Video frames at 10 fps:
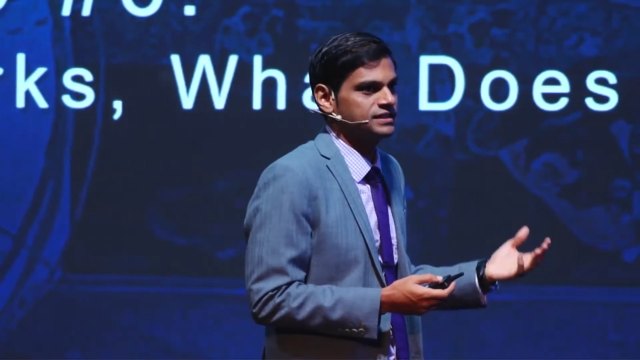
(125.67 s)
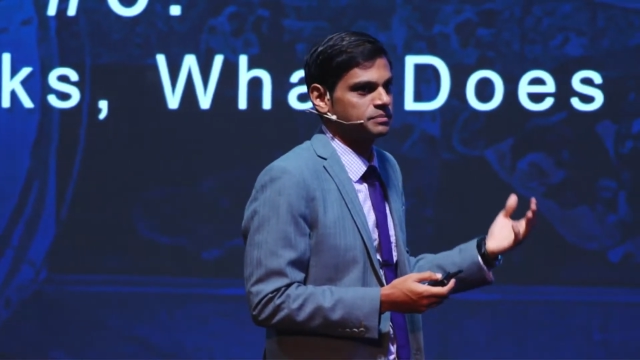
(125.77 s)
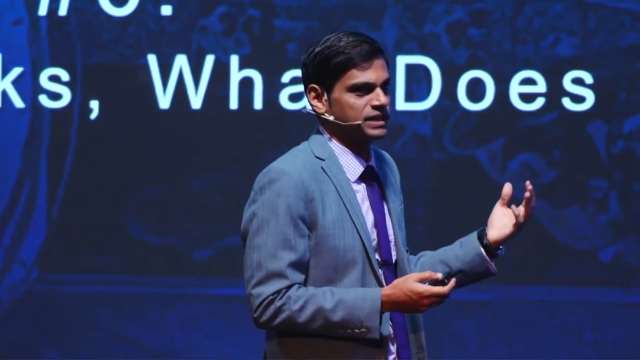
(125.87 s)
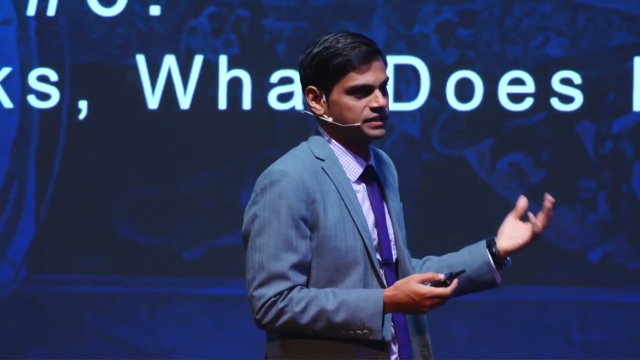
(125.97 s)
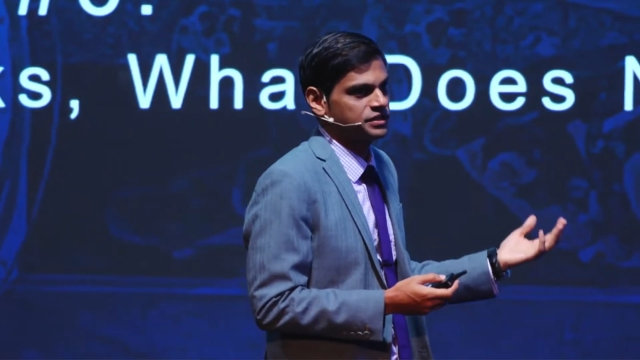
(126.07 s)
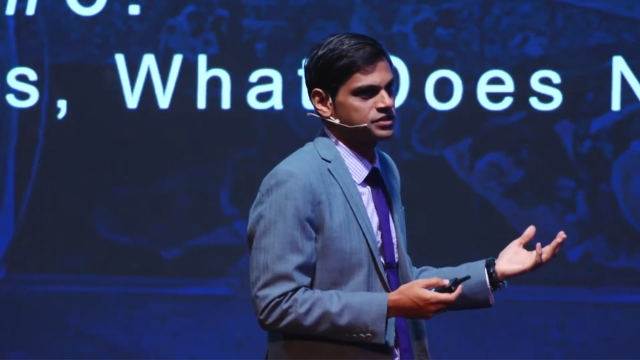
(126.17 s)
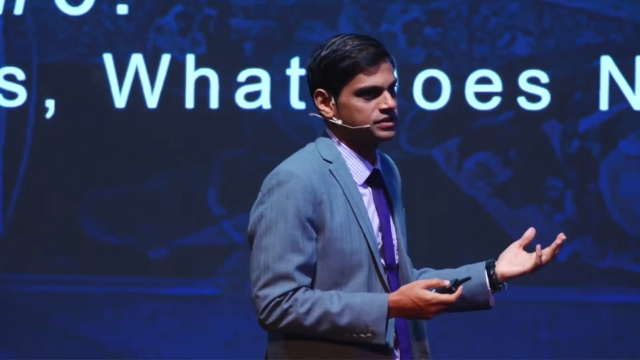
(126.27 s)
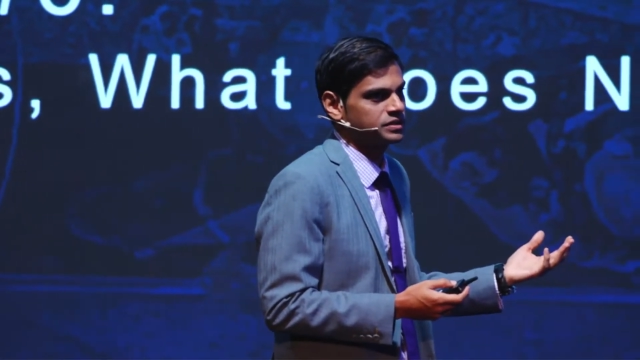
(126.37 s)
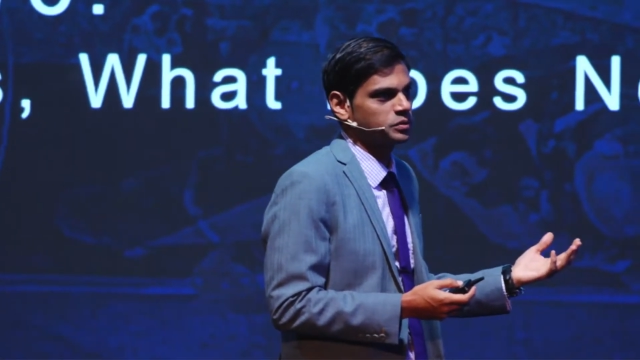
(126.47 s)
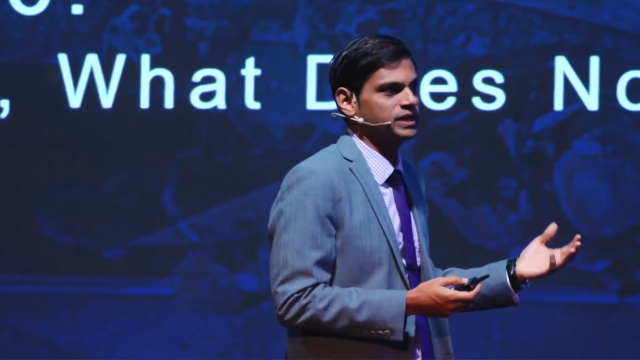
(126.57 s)
as a
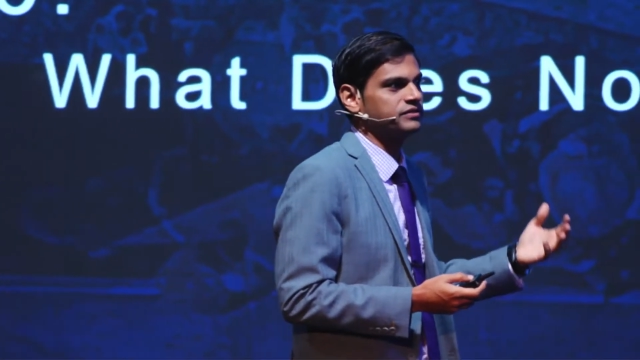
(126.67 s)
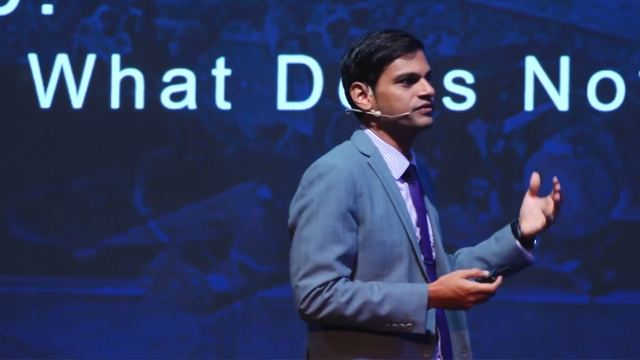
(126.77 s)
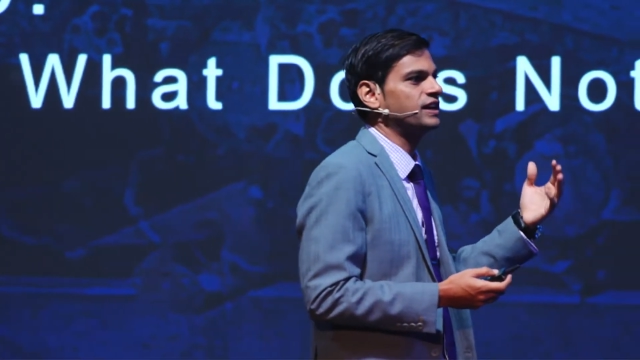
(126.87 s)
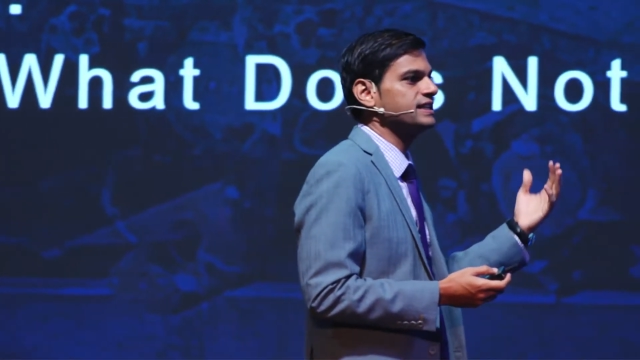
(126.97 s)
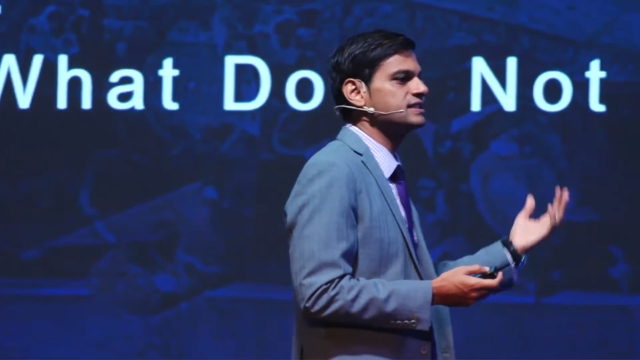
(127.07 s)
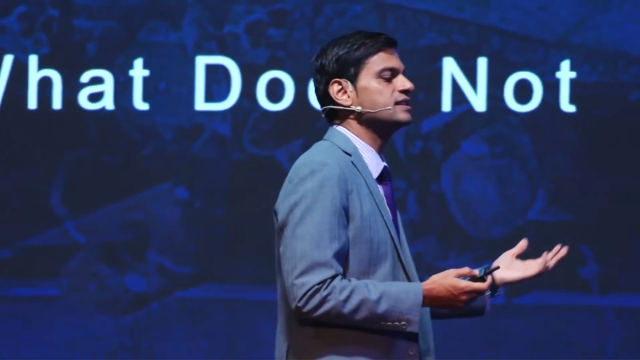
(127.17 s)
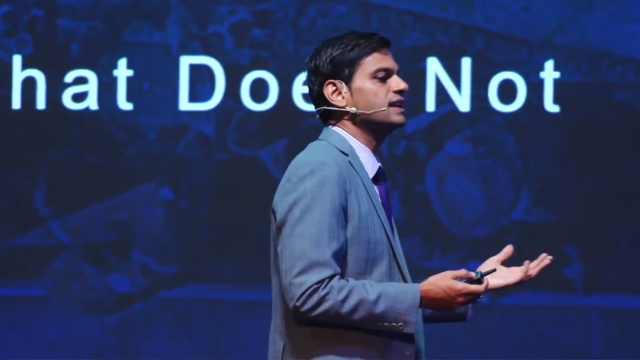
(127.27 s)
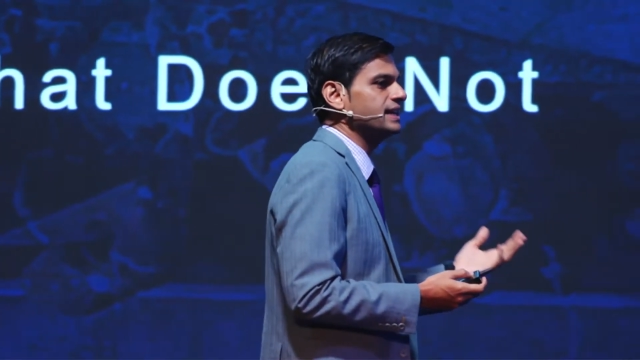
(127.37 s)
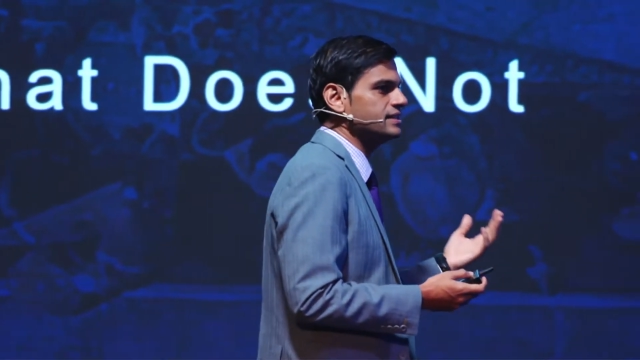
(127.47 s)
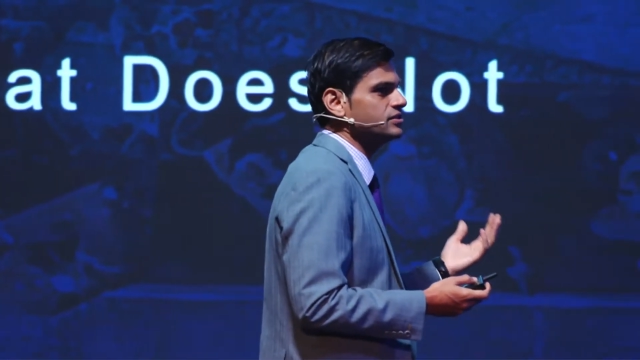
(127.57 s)
practitioner, we advise
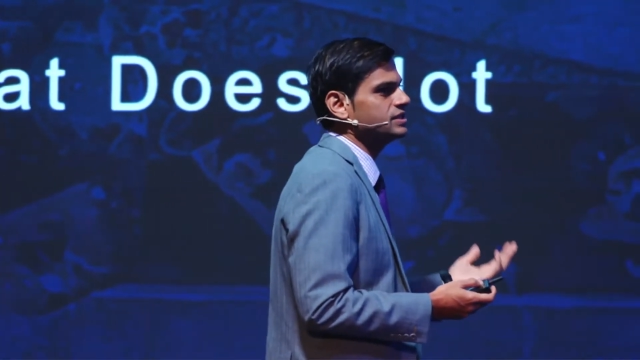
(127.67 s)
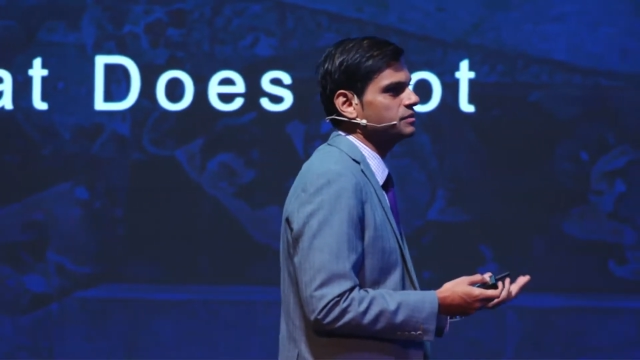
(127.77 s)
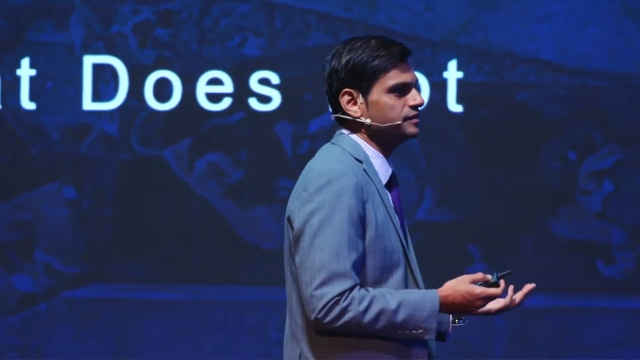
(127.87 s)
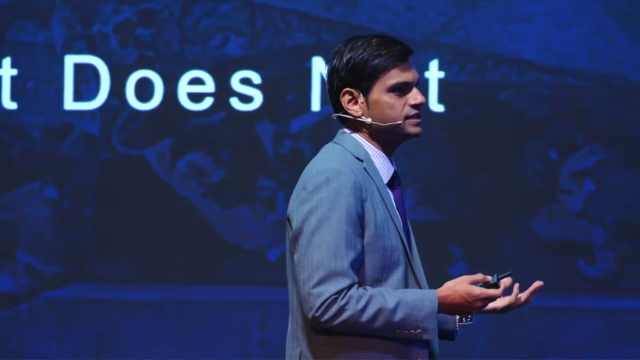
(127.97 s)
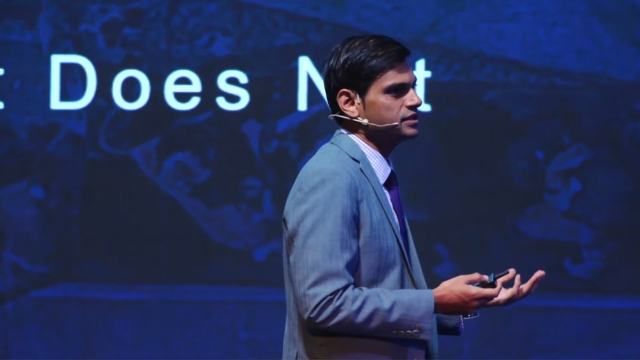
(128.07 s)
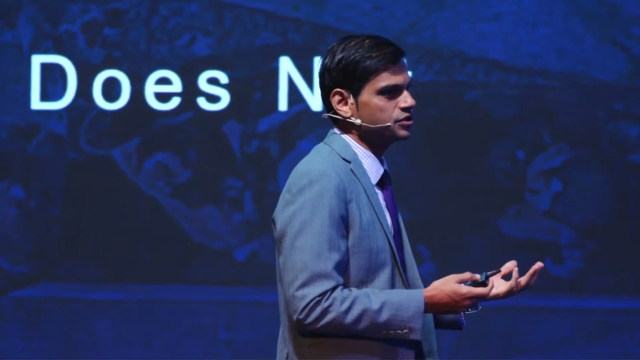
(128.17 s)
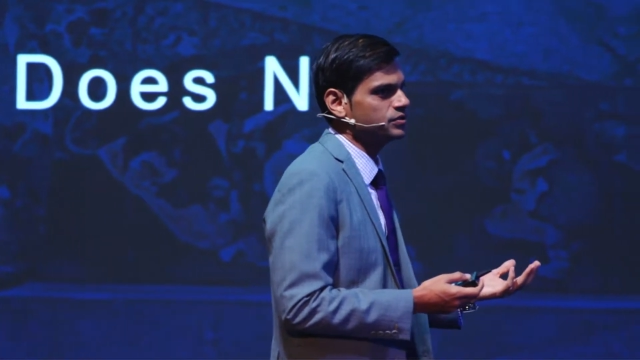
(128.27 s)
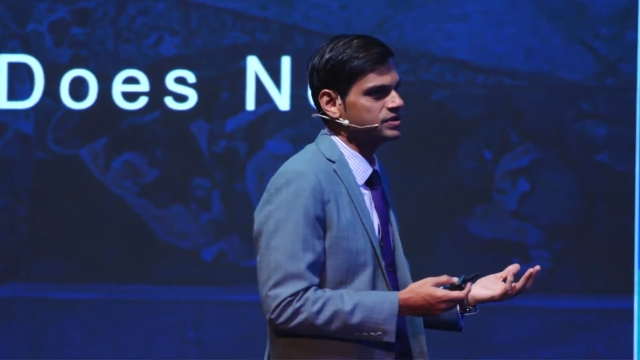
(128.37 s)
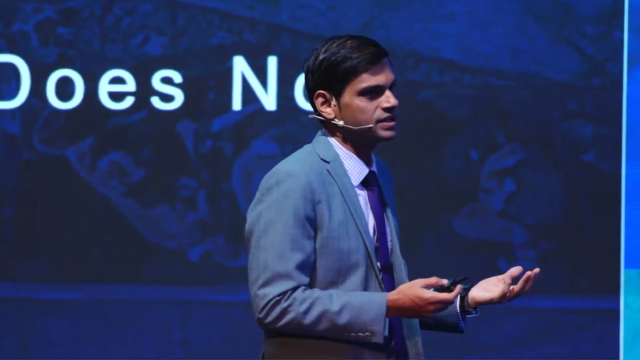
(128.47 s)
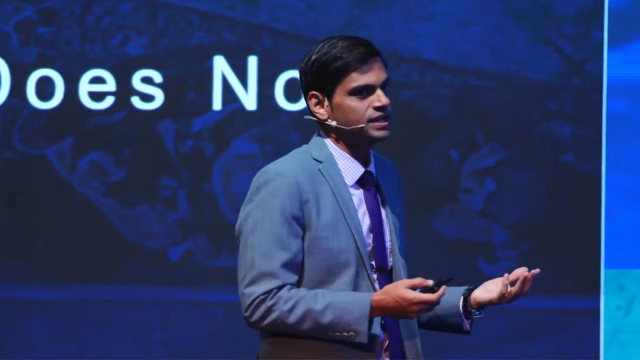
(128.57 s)
clients on some of these
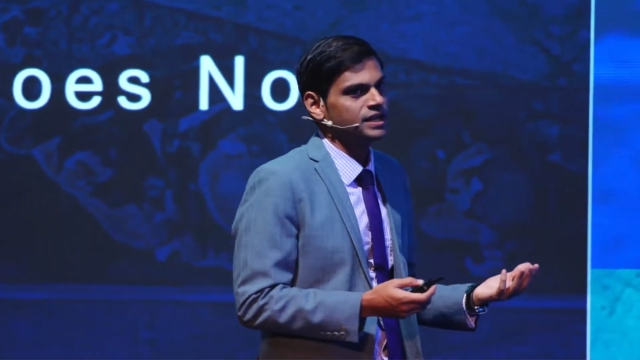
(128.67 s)
issues,